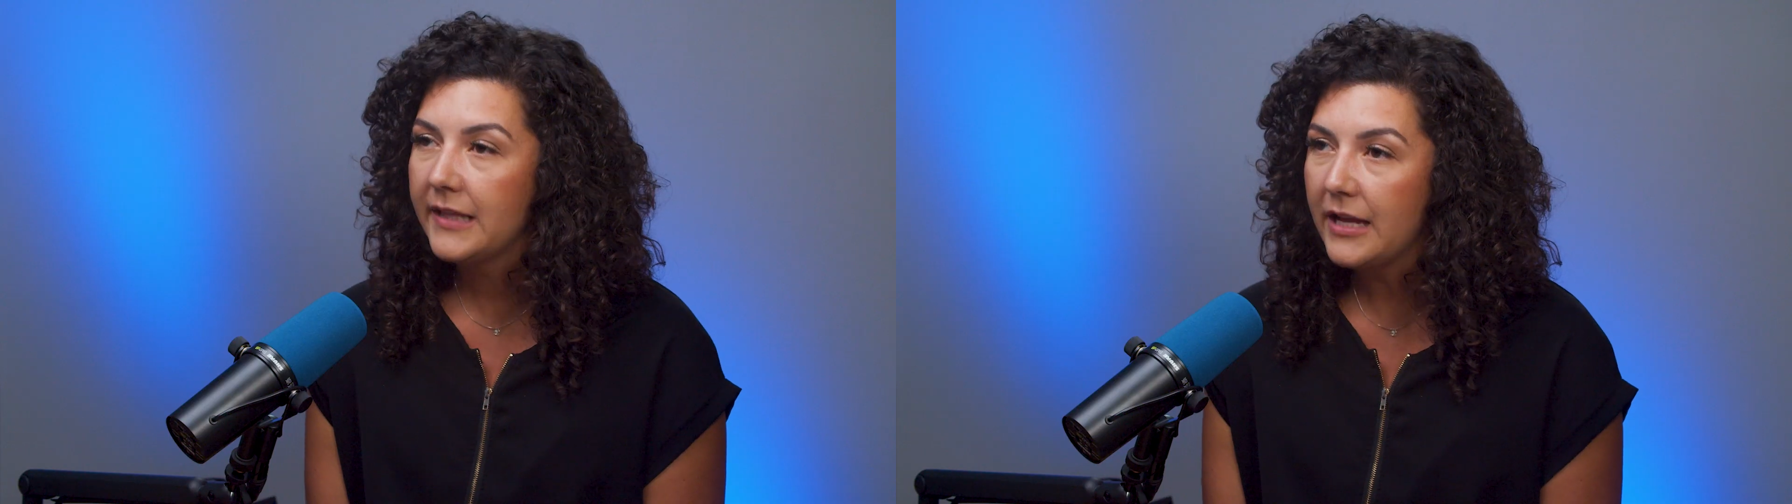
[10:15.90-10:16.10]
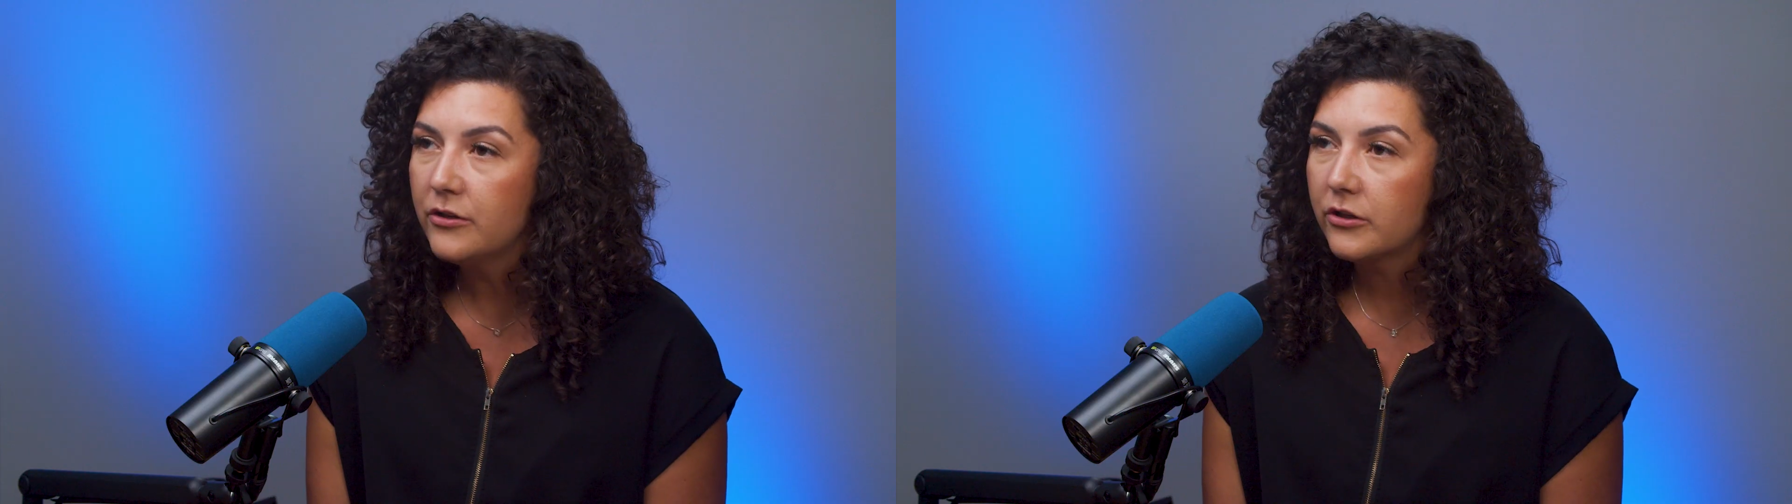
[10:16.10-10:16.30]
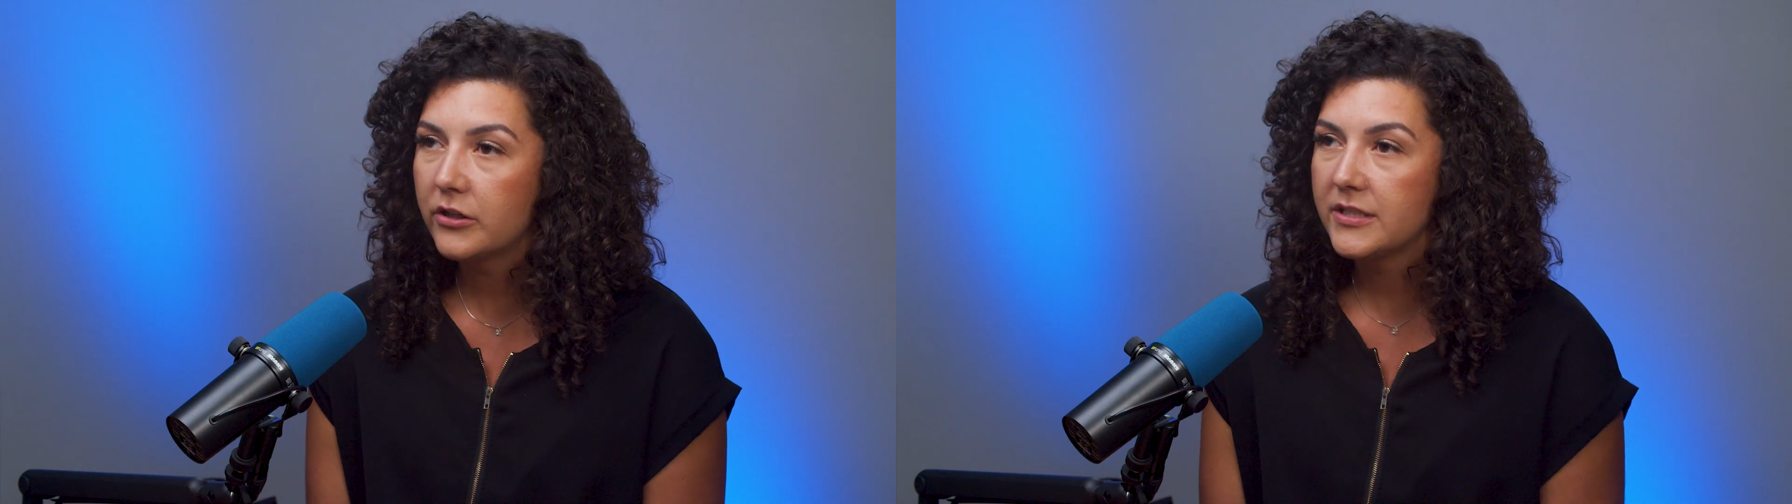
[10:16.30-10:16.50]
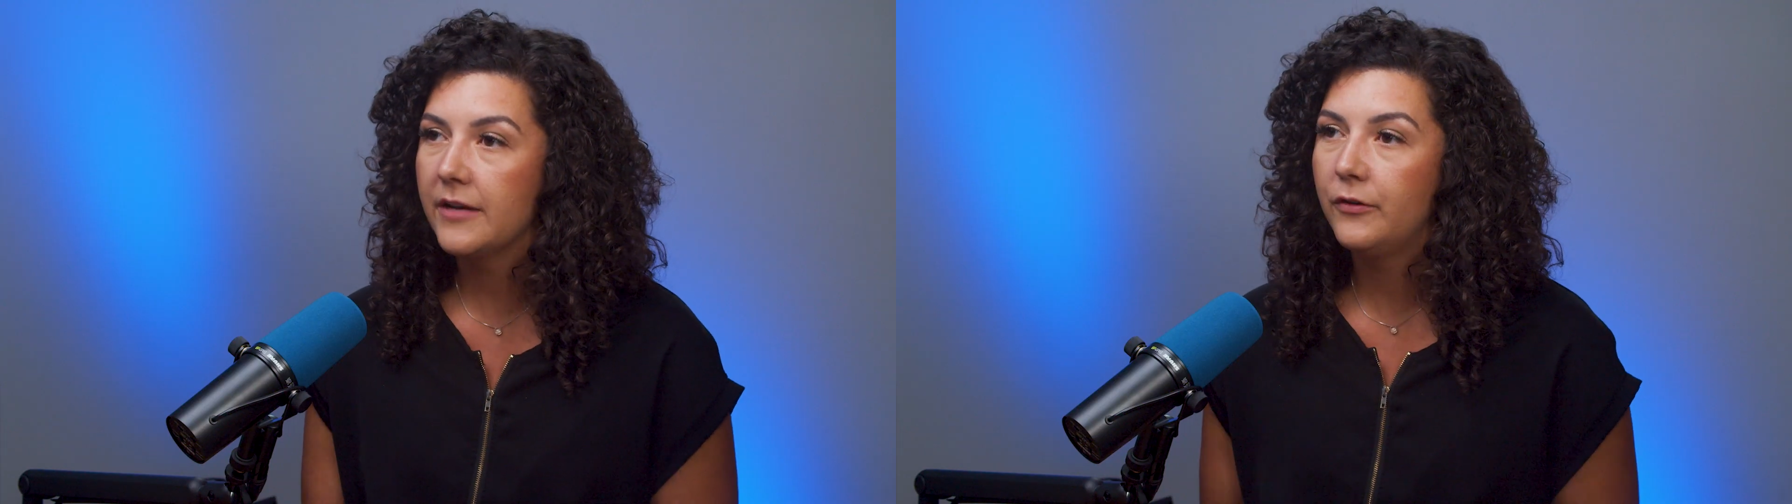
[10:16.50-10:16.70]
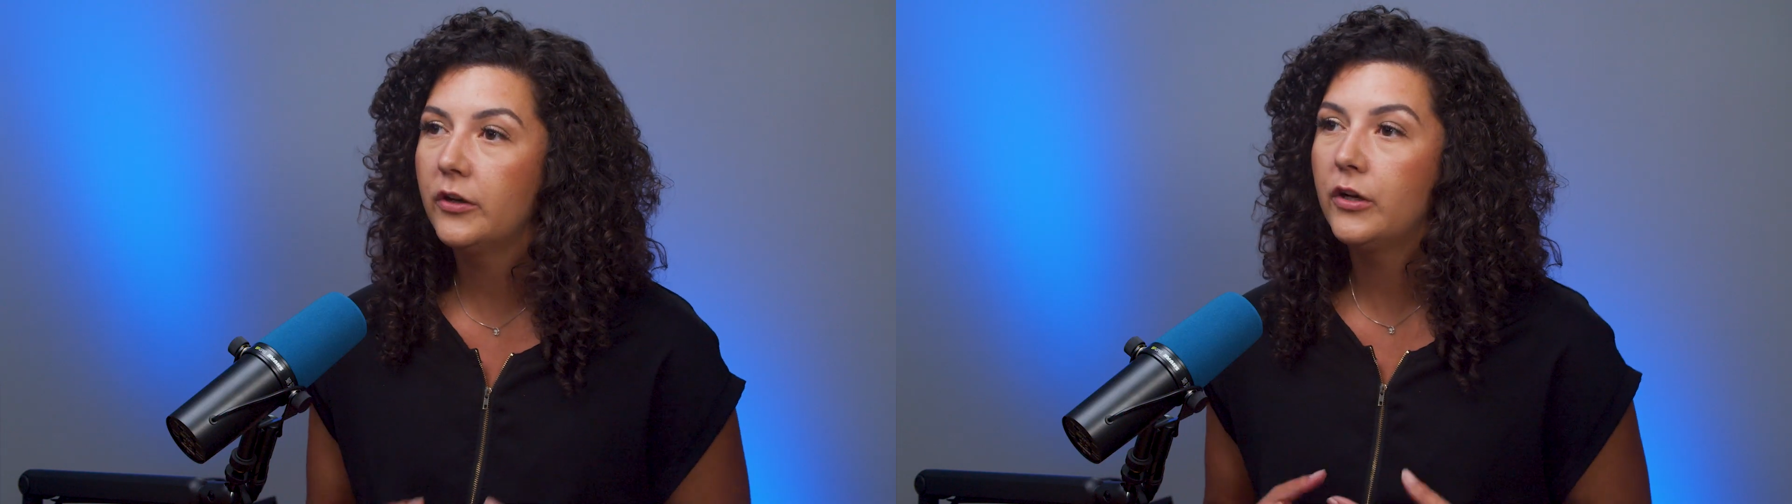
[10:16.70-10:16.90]
lenders,
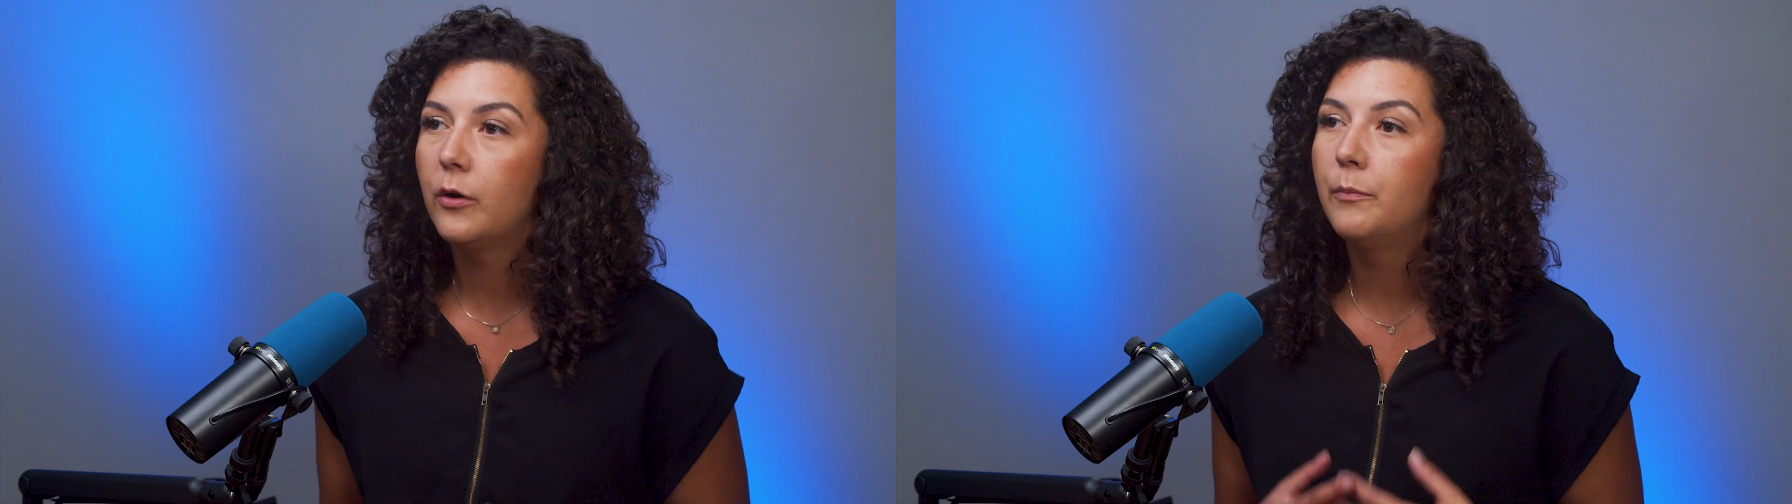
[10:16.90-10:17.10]
if you're going to go